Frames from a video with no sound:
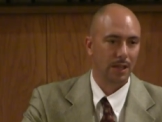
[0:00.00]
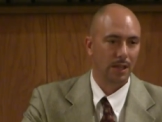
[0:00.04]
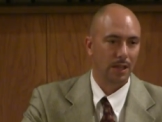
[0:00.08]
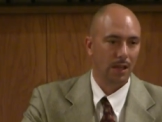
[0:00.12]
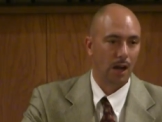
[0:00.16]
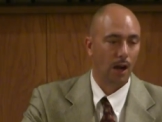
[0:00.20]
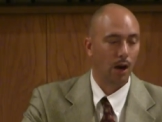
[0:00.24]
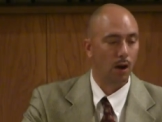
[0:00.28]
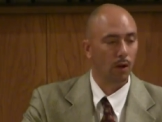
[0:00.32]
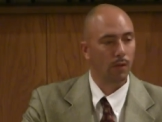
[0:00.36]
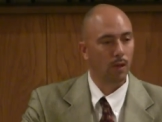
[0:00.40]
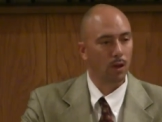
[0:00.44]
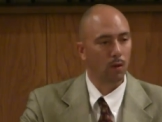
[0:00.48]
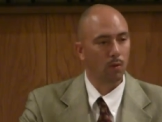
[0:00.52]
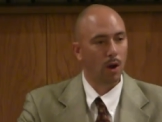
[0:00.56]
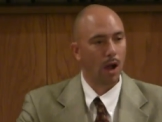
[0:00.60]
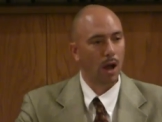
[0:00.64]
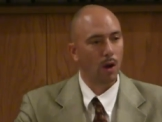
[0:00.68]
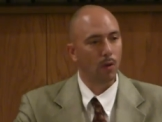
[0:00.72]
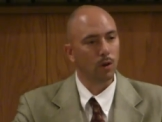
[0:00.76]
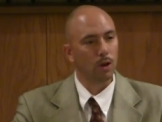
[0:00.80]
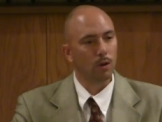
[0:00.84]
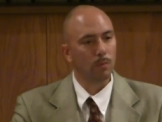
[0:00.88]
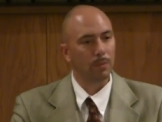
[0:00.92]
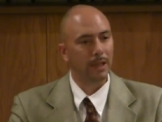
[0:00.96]
although I
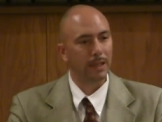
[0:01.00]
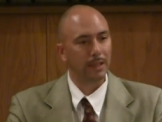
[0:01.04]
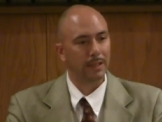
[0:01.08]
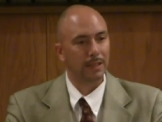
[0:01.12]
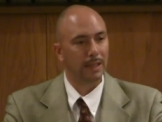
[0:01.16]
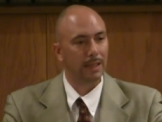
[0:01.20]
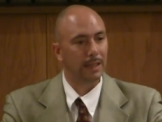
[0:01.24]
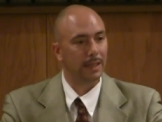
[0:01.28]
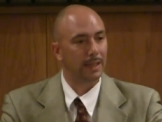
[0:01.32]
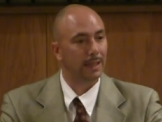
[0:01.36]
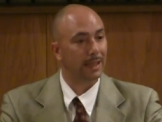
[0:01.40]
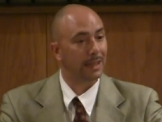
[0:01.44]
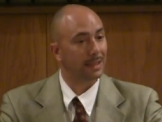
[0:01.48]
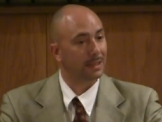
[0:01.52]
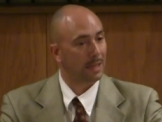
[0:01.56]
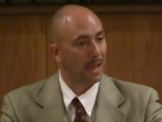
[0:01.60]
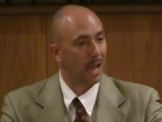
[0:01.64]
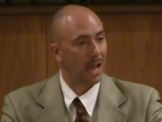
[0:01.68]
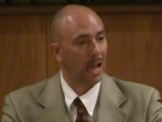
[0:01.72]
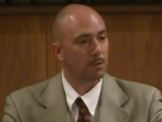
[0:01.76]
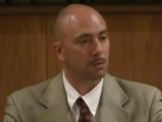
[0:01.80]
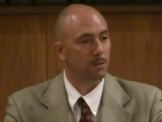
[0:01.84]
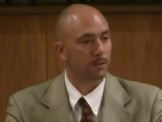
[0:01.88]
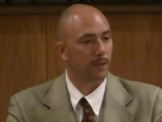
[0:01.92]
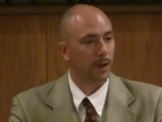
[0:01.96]
will be dealing at
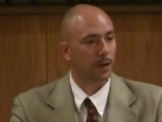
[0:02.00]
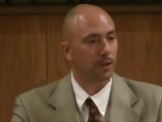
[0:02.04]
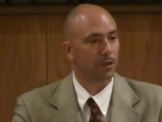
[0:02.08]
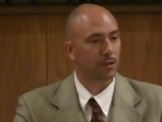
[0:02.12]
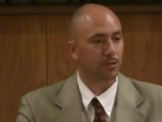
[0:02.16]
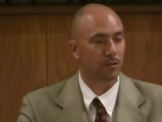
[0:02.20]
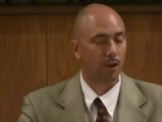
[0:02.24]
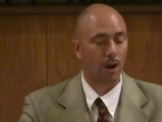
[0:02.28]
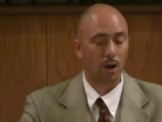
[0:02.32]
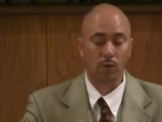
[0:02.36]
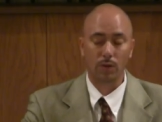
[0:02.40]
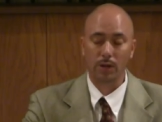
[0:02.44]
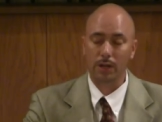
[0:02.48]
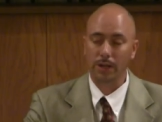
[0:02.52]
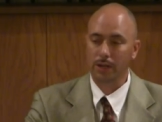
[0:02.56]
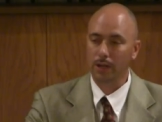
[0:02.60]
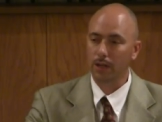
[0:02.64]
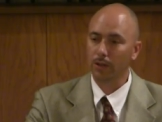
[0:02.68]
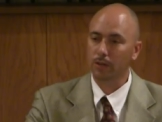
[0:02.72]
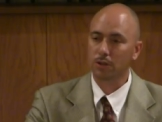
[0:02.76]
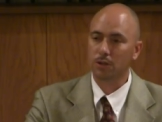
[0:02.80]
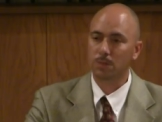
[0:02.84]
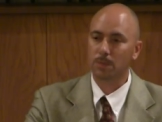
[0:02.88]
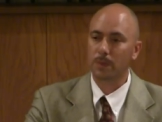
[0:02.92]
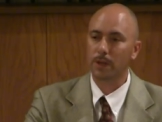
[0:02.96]
times very strongly, and
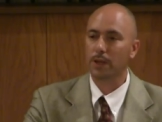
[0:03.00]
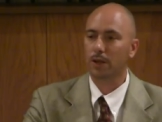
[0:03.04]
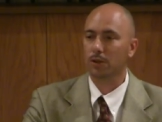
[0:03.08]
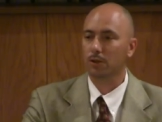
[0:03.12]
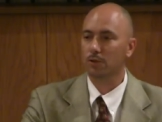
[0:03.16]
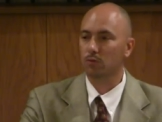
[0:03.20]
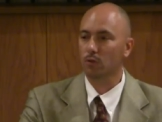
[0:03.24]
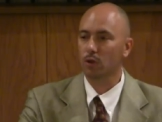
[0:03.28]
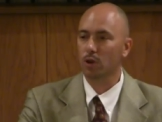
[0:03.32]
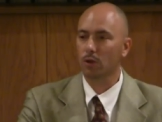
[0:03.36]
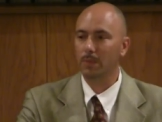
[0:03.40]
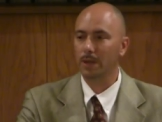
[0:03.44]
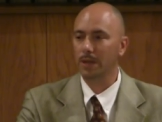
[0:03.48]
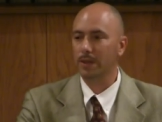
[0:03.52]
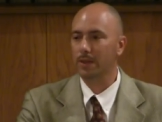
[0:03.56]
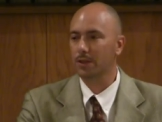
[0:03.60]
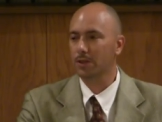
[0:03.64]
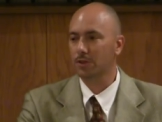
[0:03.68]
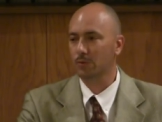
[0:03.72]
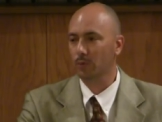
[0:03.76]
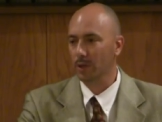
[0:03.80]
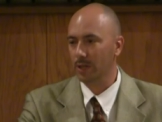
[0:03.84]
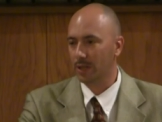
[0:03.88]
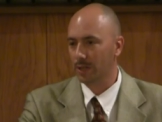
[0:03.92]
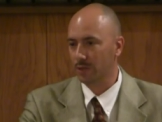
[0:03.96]
other speakers will be this
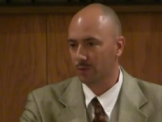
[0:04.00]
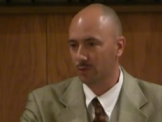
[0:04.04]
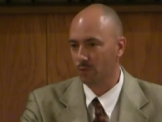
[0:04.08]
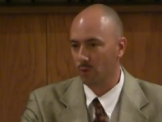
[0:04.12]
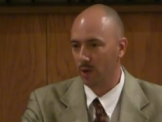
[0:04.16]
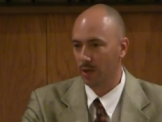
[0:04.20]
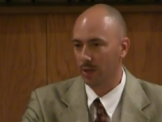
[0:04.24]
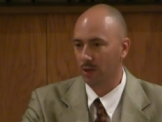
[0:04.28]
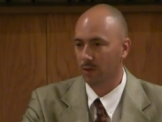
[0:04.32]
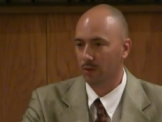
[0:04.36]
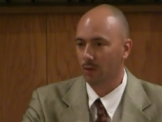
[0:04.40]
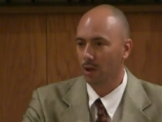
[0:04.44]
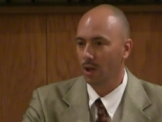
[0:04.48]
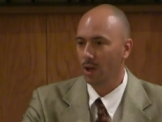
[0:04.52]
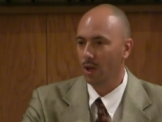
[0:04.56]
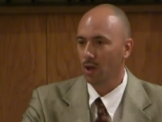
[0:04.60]
week as well,